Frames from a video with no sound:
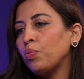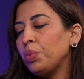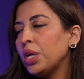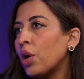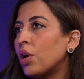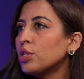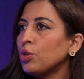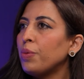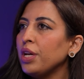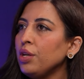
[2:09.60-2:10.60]
because
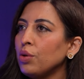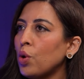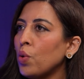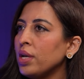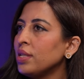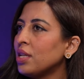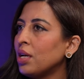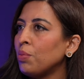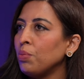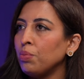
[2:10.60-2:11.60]
Dubai, is
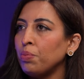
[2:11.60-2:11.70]
a